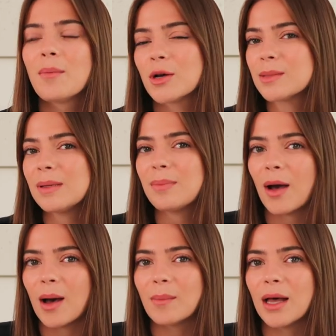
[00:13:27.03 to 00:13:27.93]
Possibly
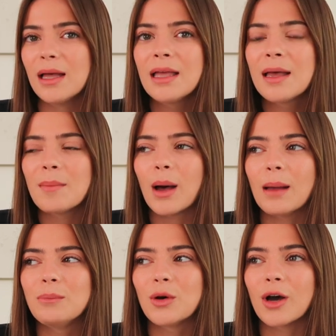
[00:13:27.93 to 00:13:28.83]
Parma,
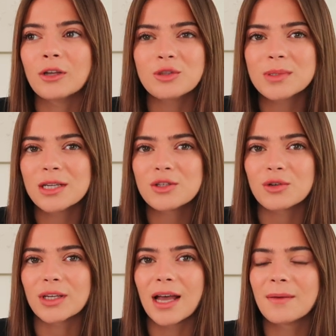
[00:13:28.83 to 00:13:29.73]
but I'm not 100%
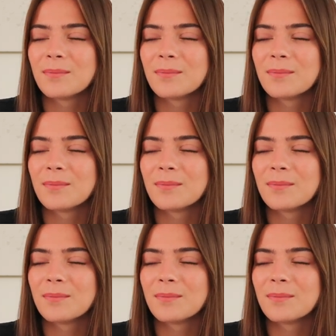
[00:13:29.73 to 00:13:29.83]
sure yet.